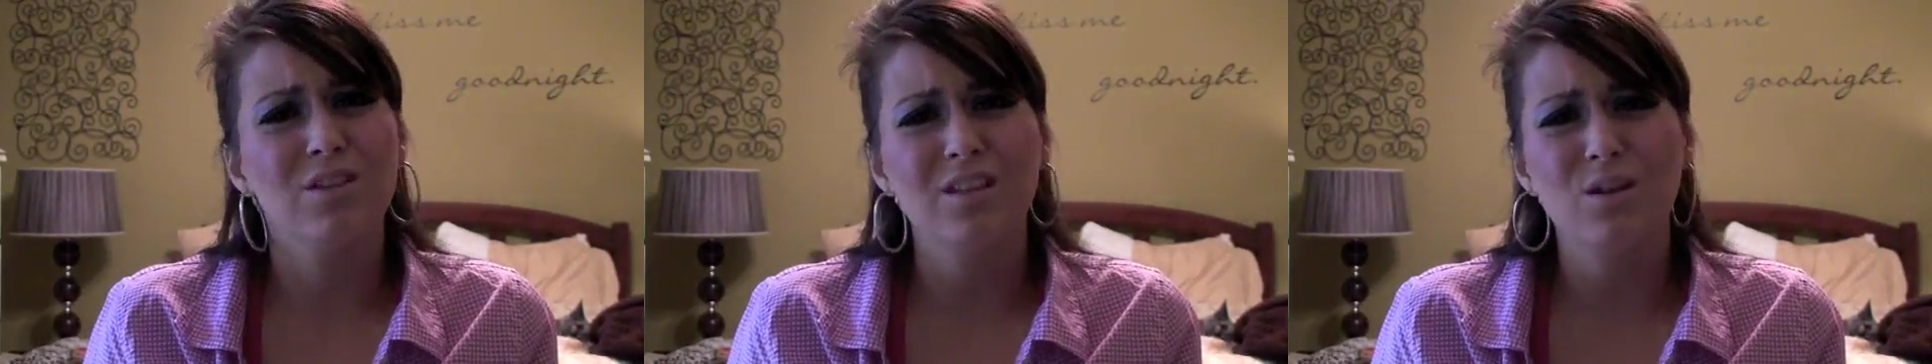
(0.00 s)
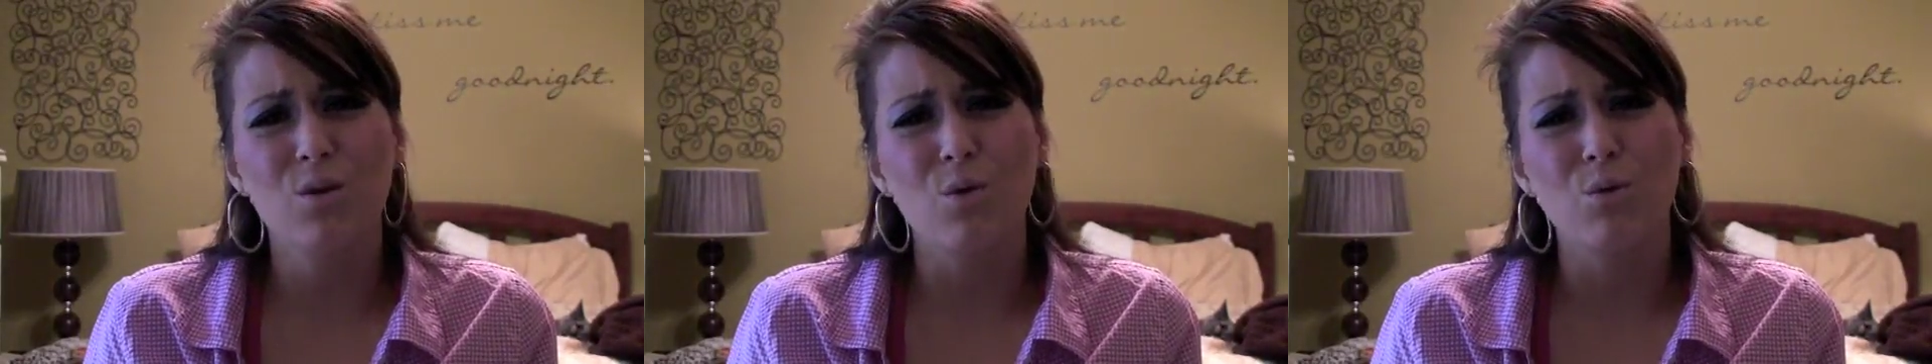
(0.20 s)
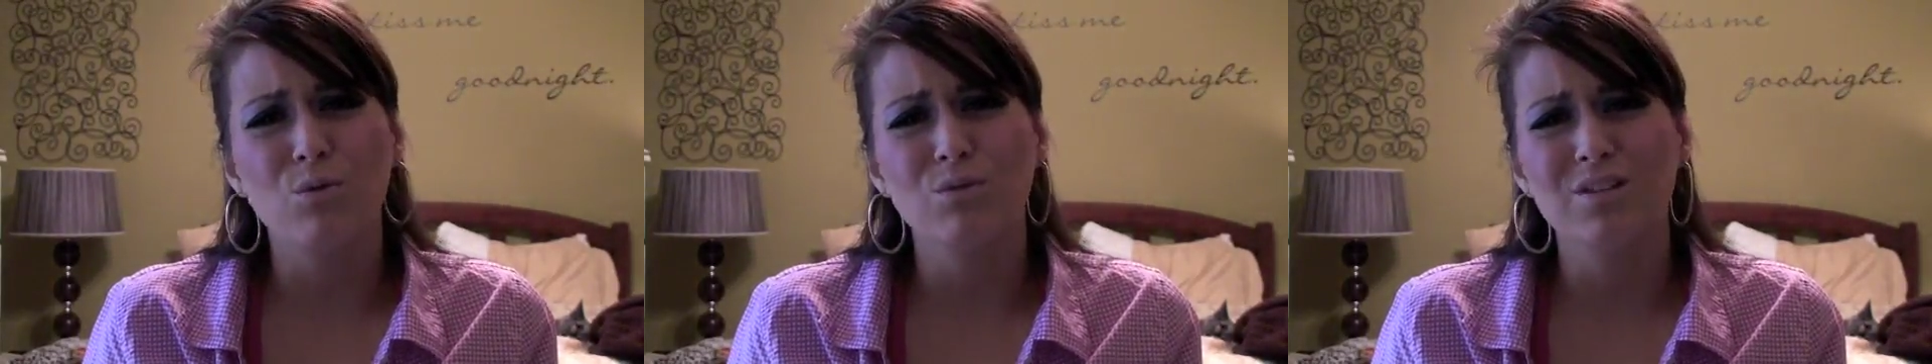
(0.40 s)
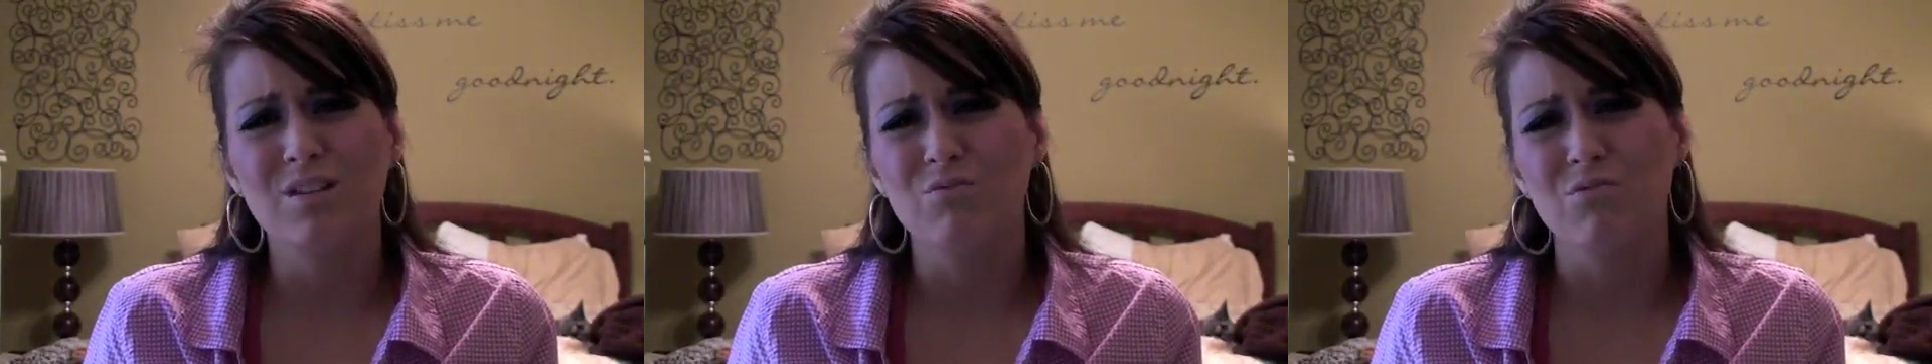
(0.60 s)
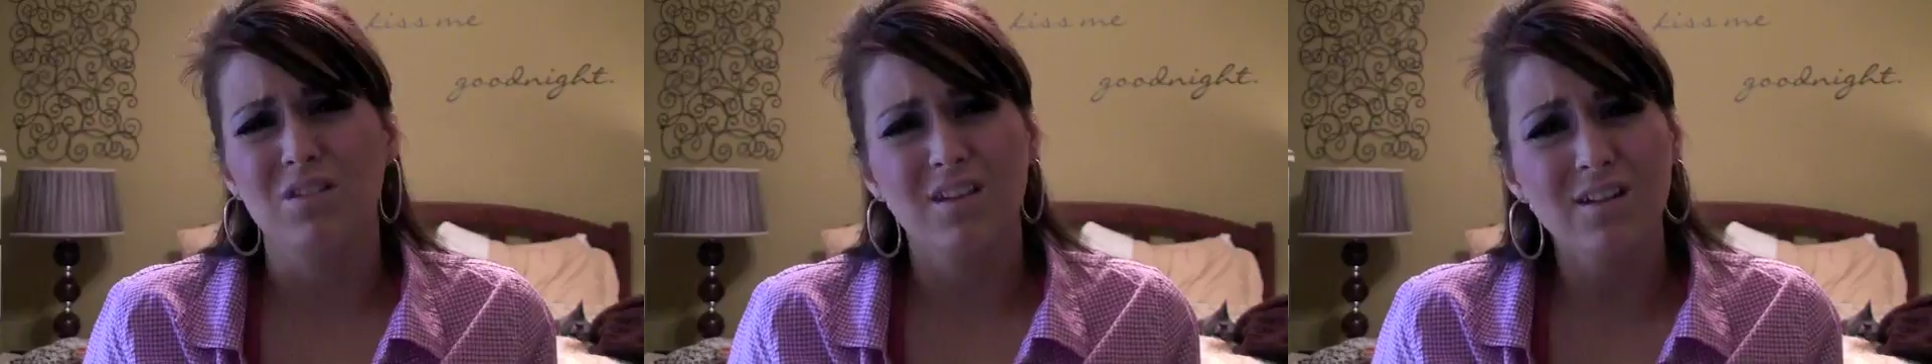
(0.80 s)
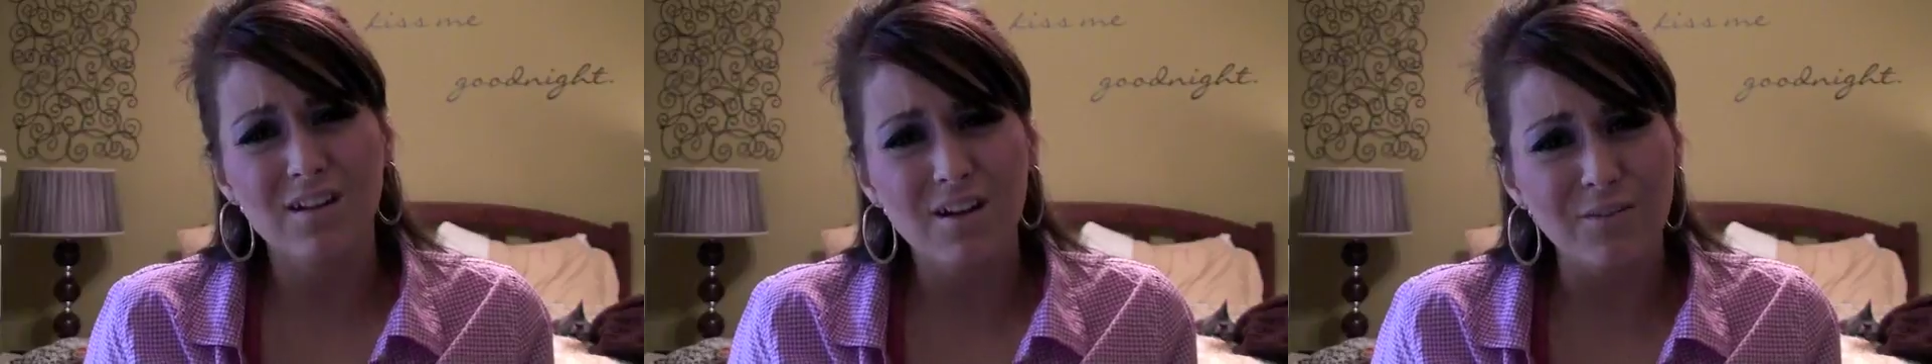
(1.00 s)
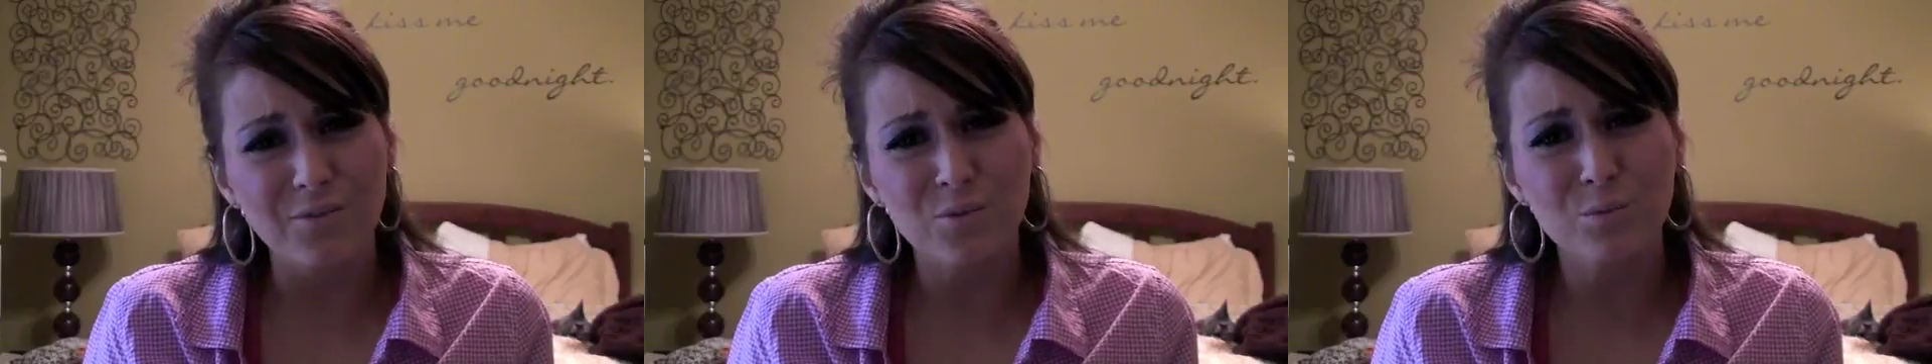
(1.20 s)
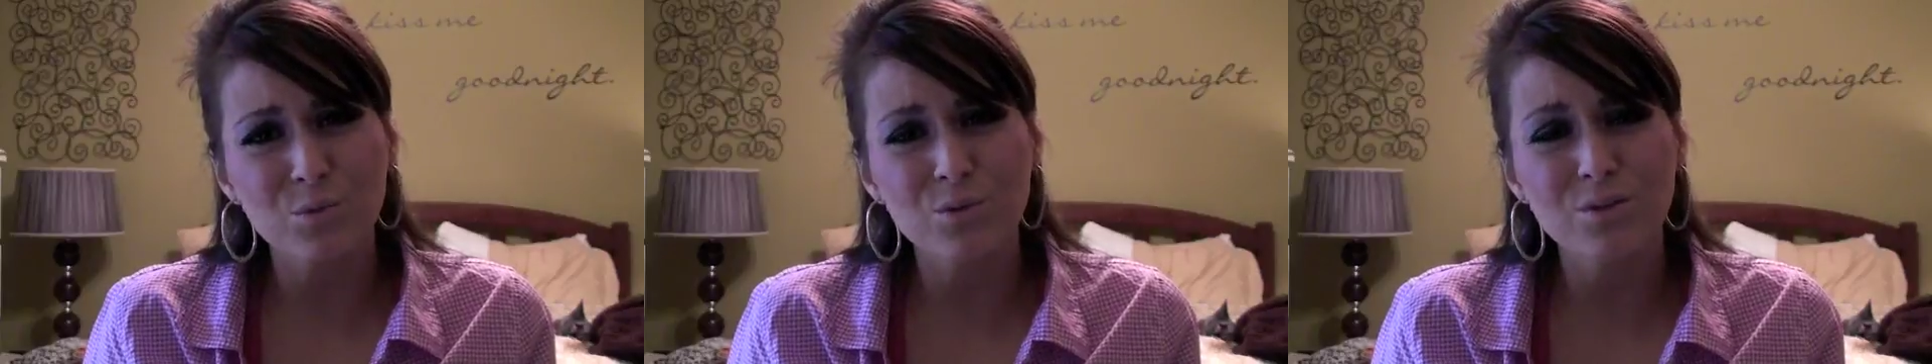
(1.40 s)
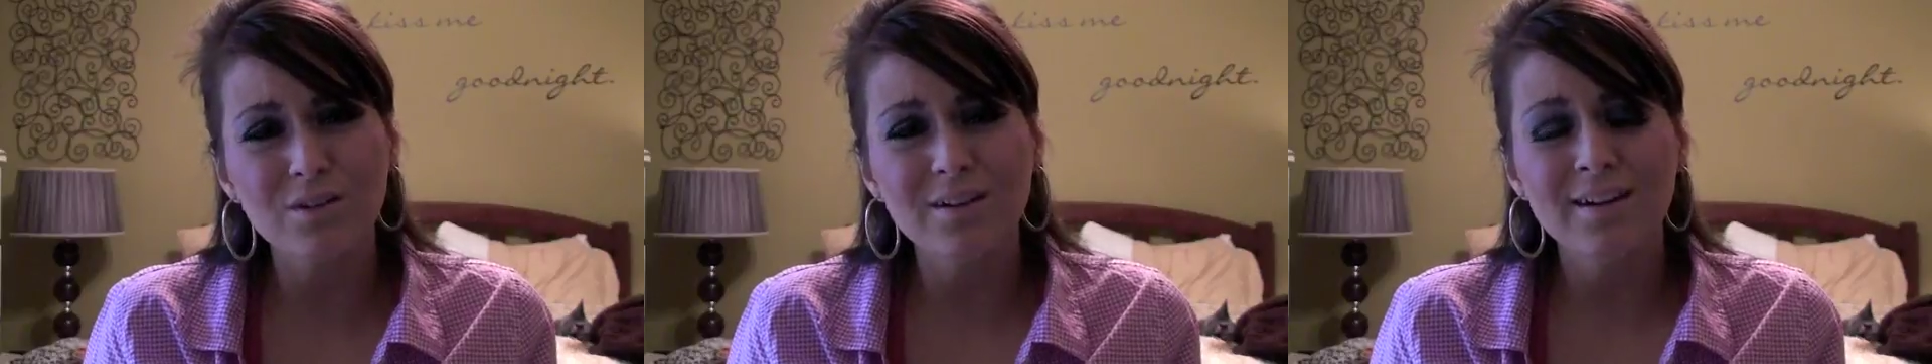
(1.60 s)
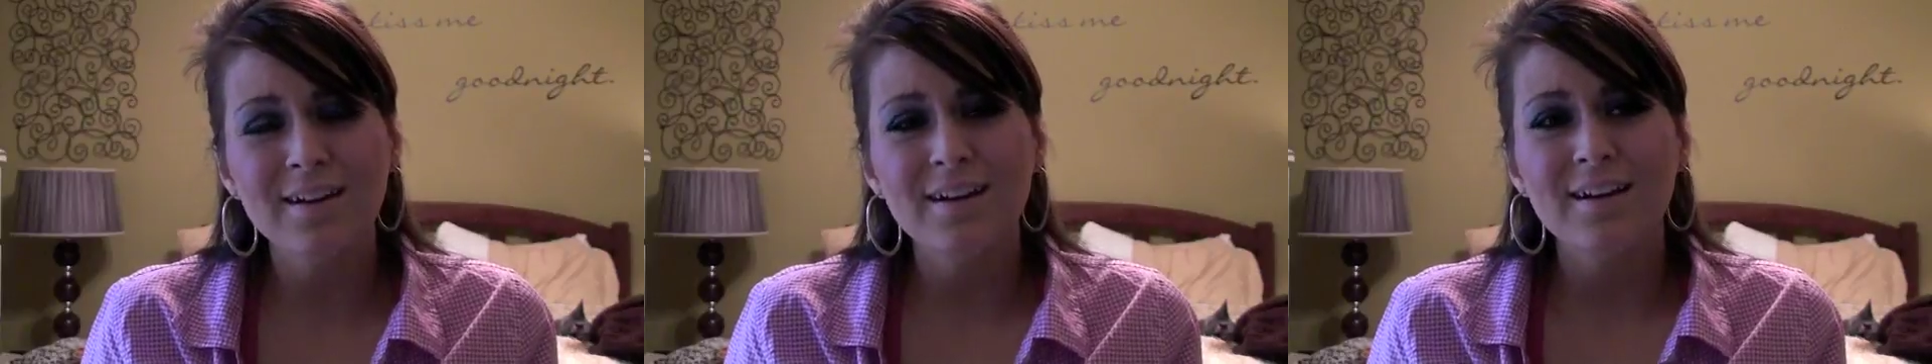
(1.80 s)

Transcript: really cold and really uncomfortable.